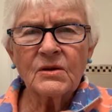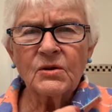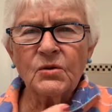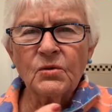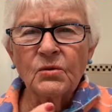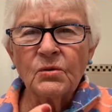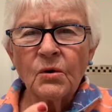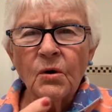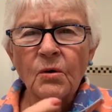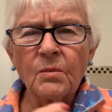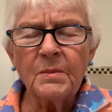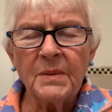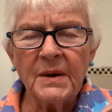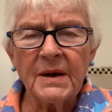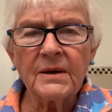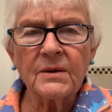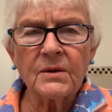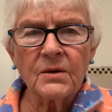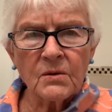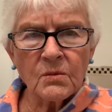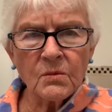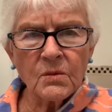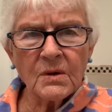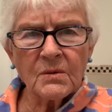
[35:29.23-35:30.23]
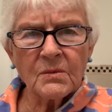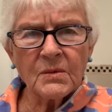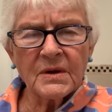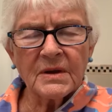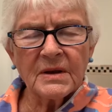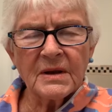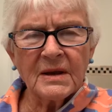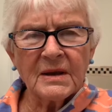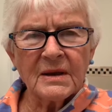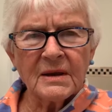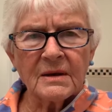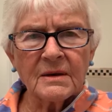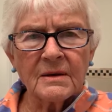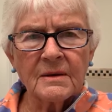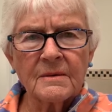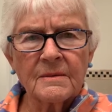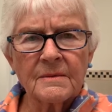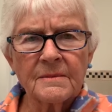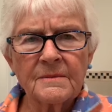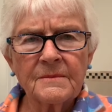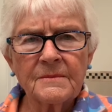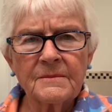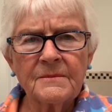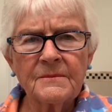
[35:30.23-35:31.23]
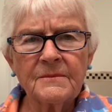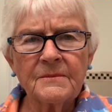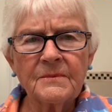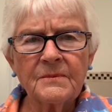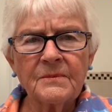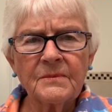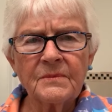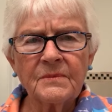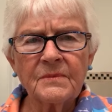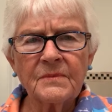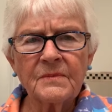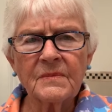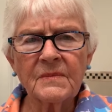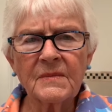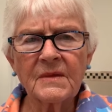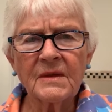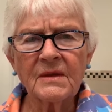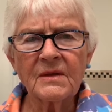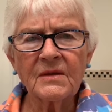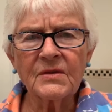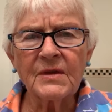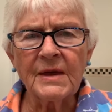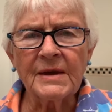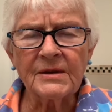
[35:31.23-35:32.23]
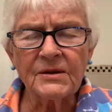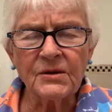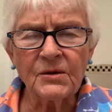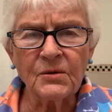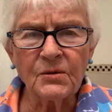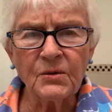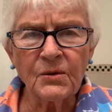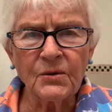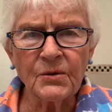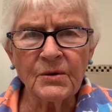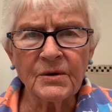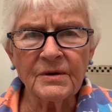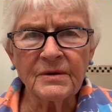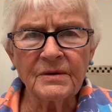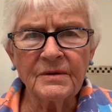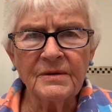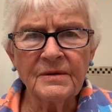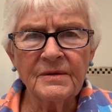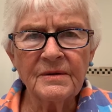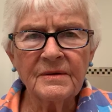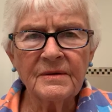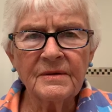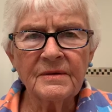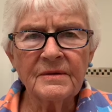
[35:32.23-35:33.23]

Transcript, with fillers: You know better what we need. Thank you, Lord.